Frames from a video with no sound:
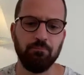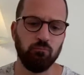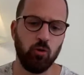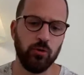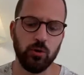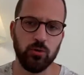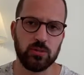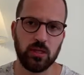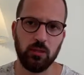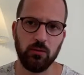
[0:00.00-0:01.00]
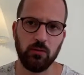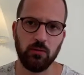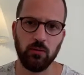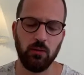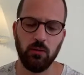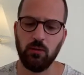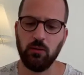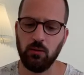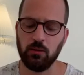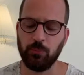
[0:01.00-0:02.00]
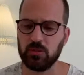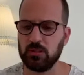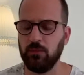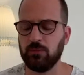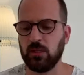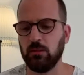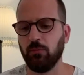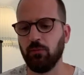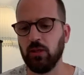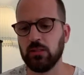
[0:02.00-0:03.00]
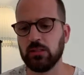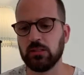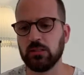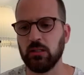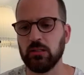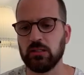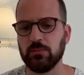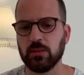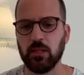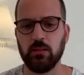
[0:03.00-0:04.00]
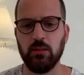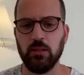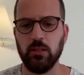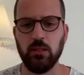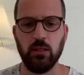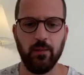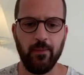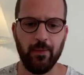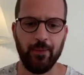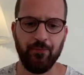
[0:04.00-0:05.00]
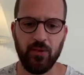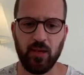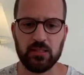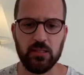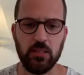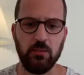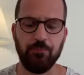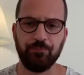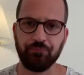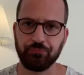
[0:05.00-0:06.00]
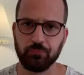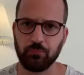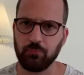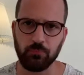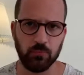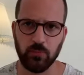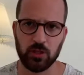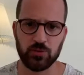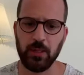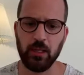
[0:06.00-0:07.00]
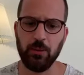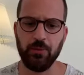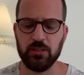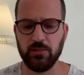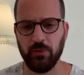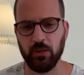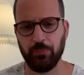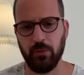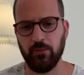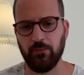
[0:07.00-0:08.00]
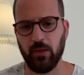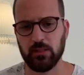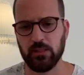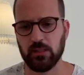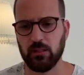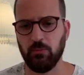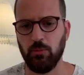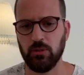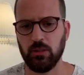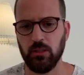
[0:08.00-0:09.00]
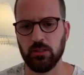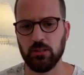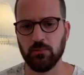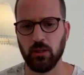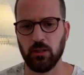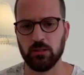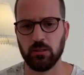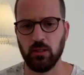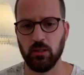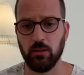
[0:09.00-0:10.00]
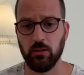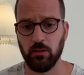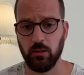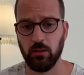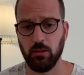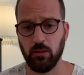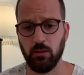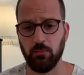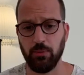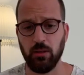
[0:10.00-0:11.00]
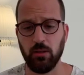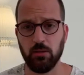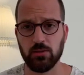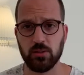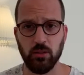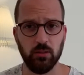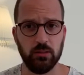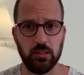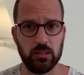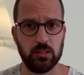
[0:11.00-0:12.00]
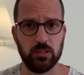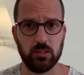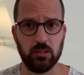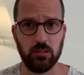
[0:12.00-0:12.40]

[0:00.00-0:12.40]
On the good side, on the positive side of things, it seems like the vaccine, there's many companies developing vaccines at the moment, and it seems like it's gonna be here still this